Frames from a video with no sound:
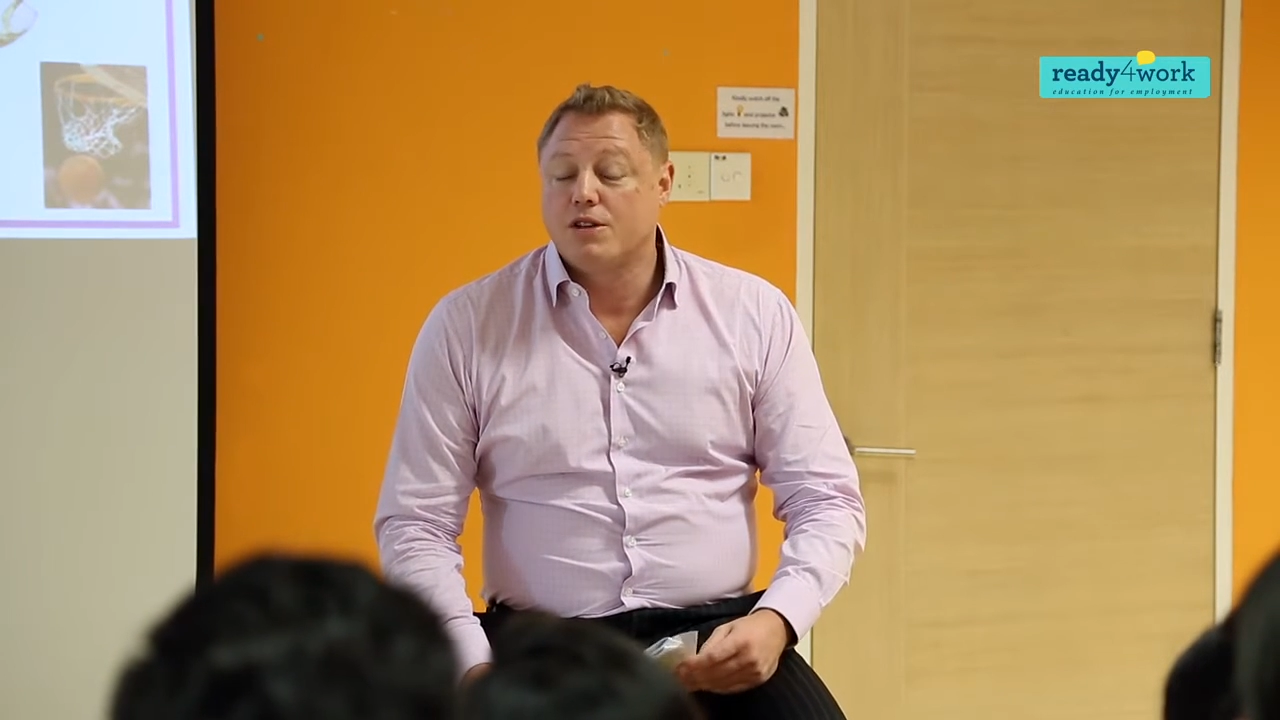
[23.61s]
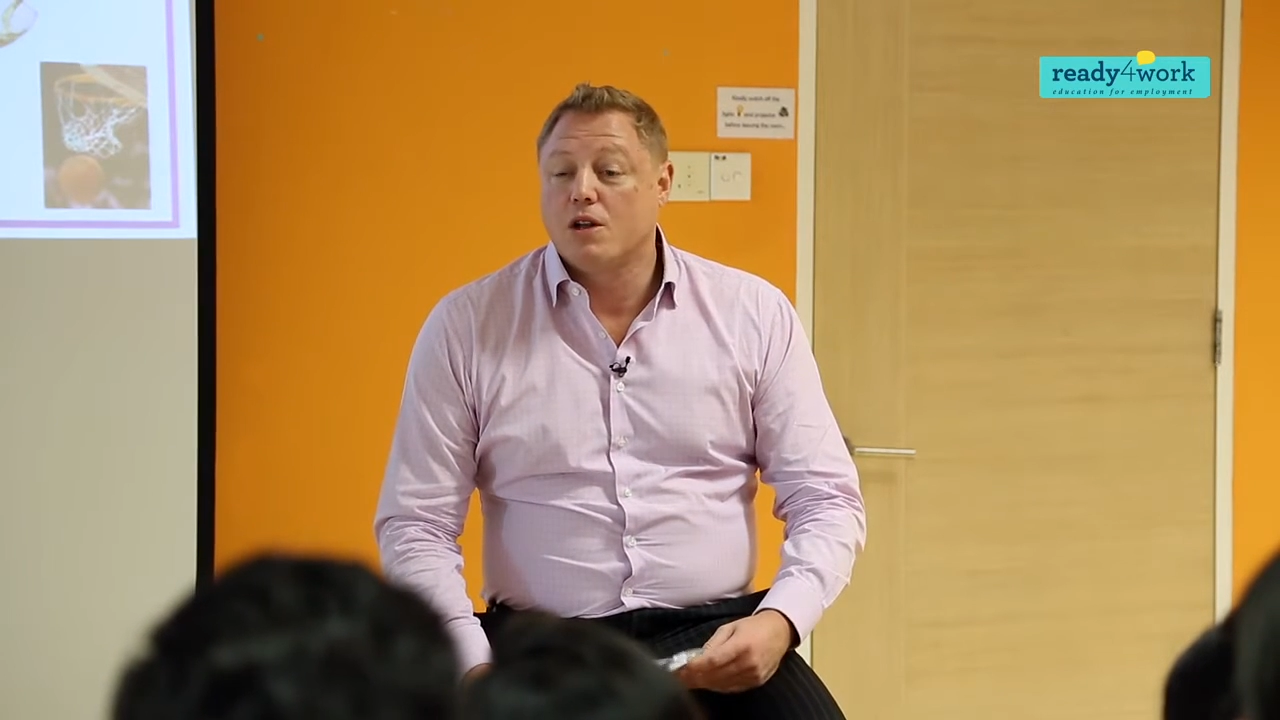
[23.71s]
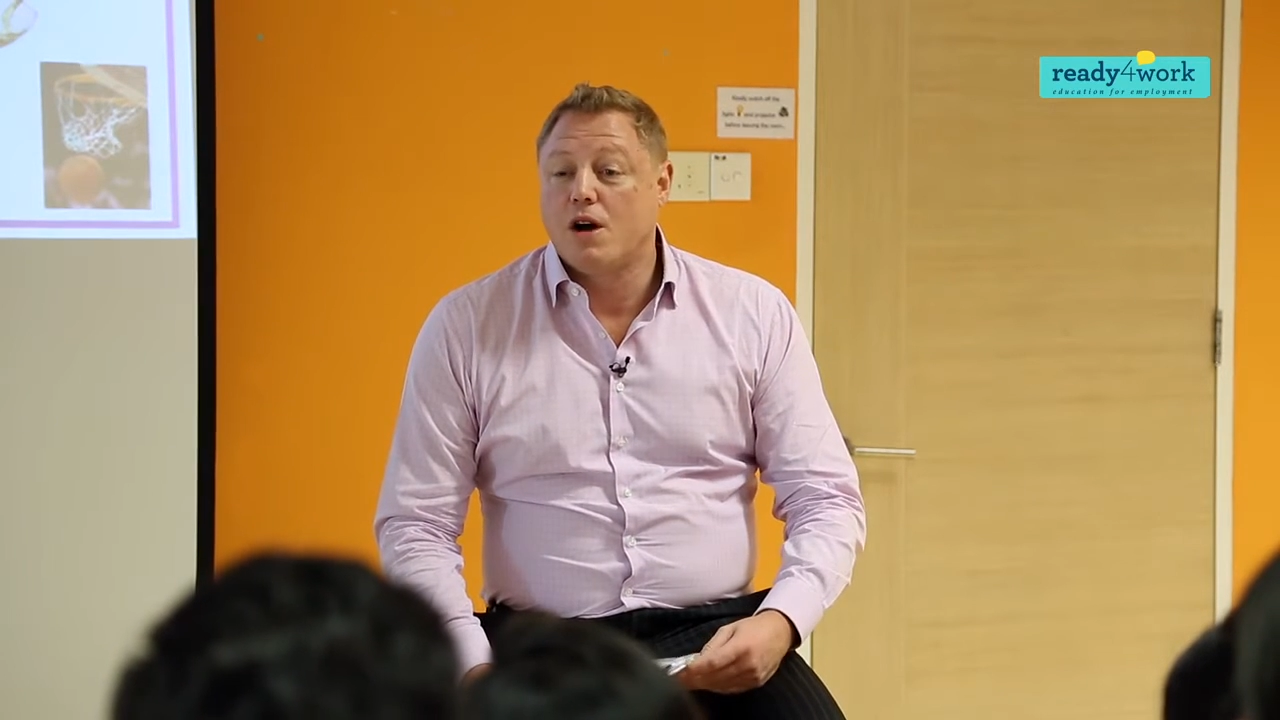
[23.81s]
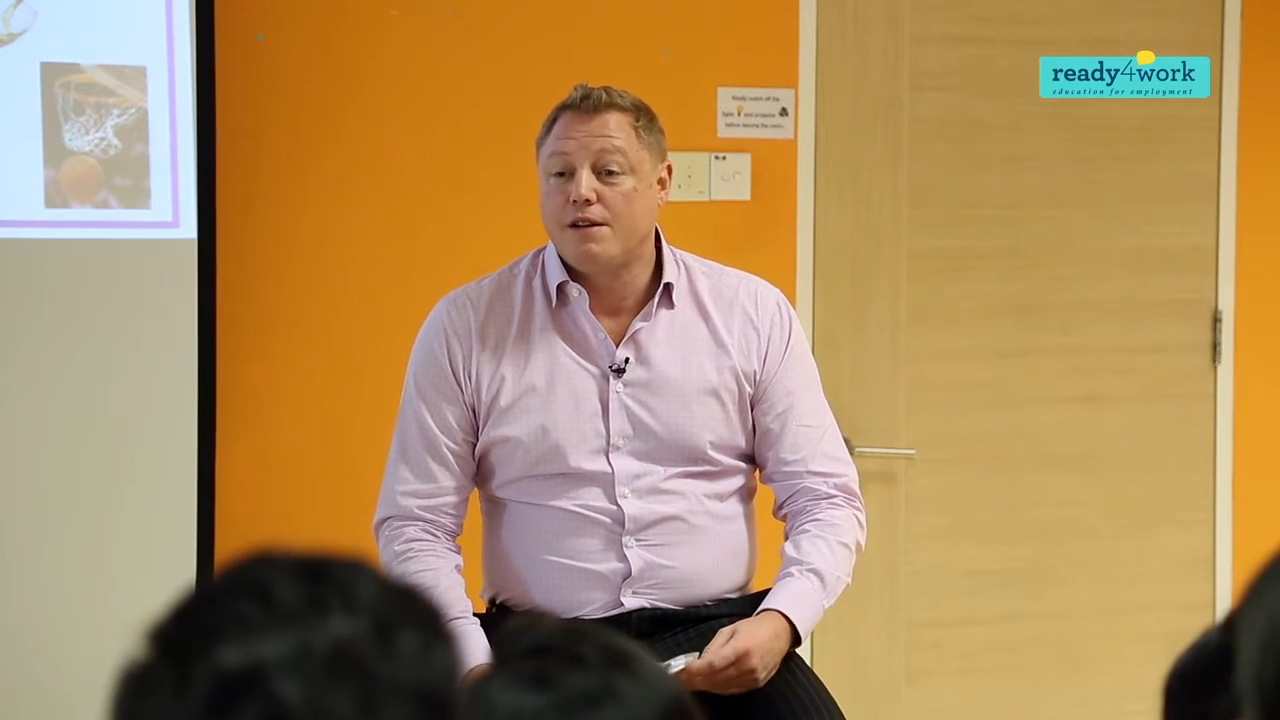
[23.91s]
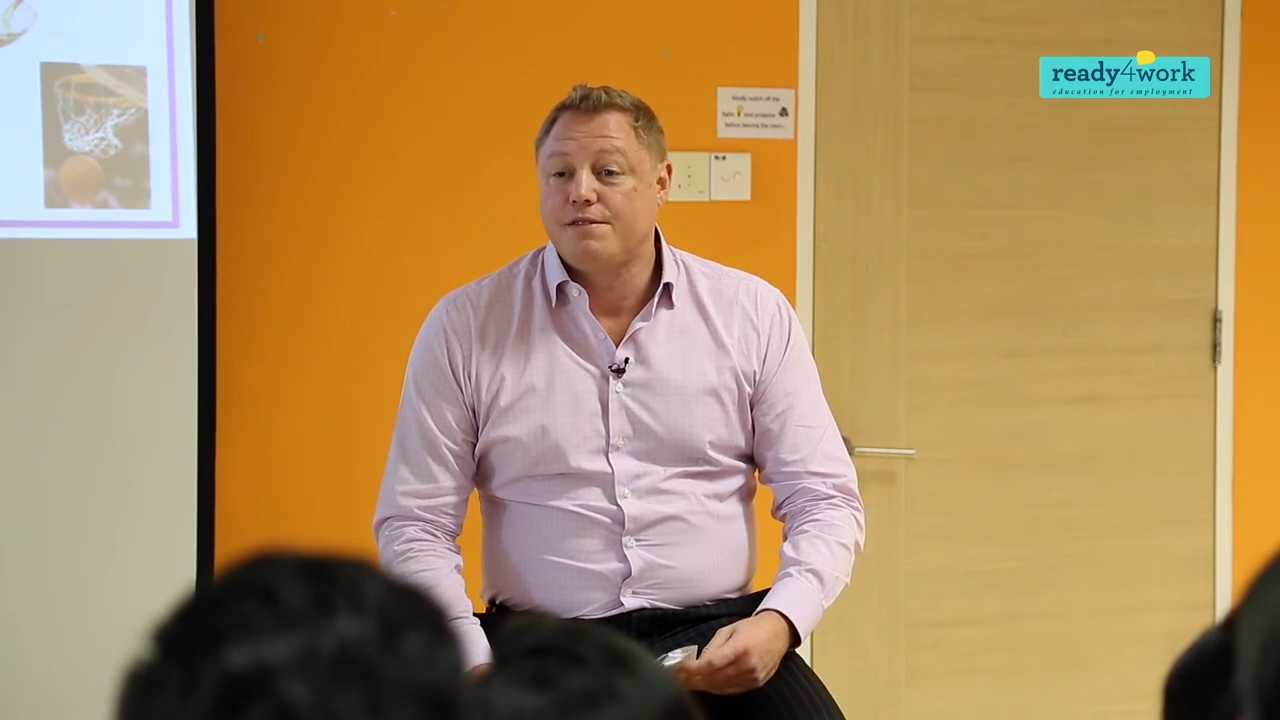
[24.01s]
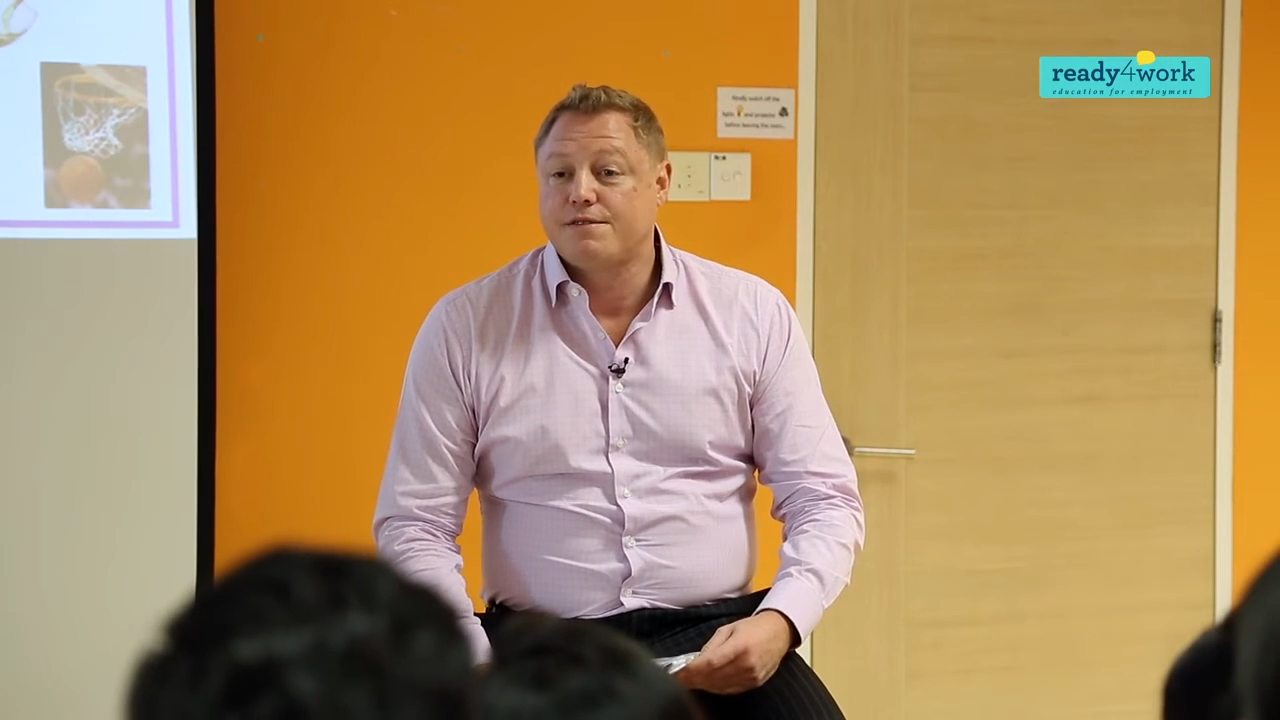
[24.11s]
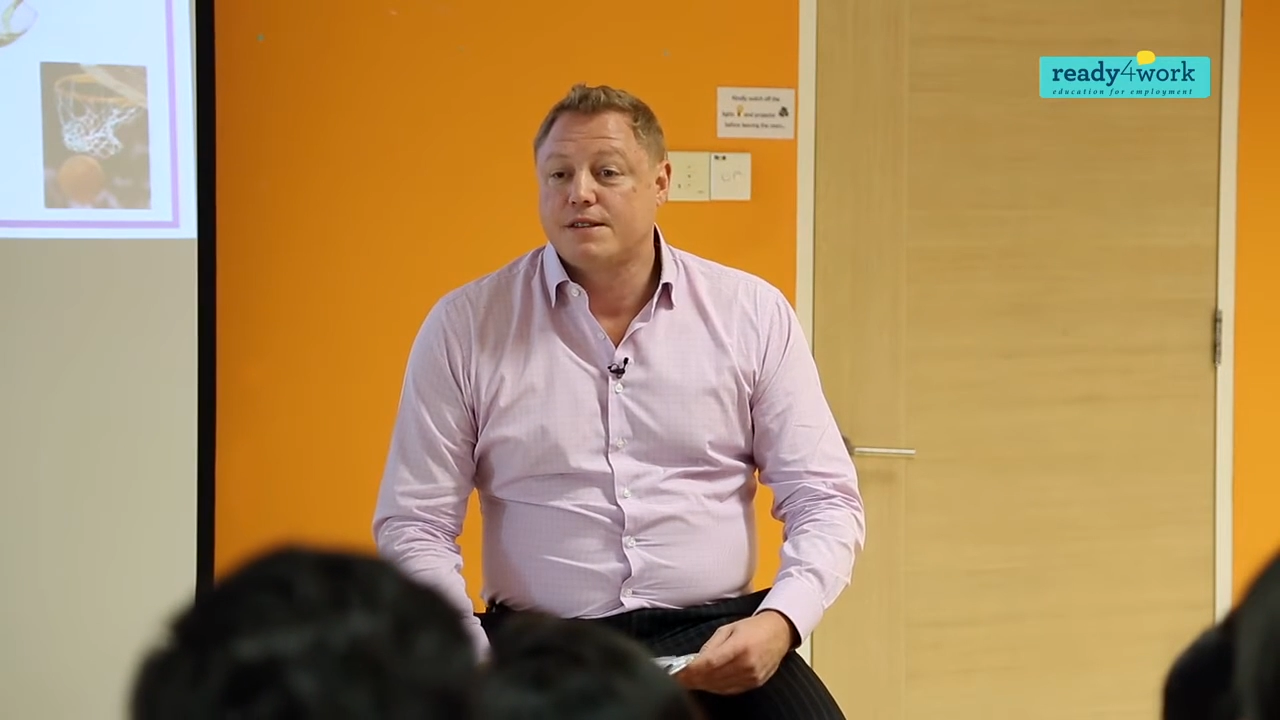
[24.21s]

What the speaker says: your life.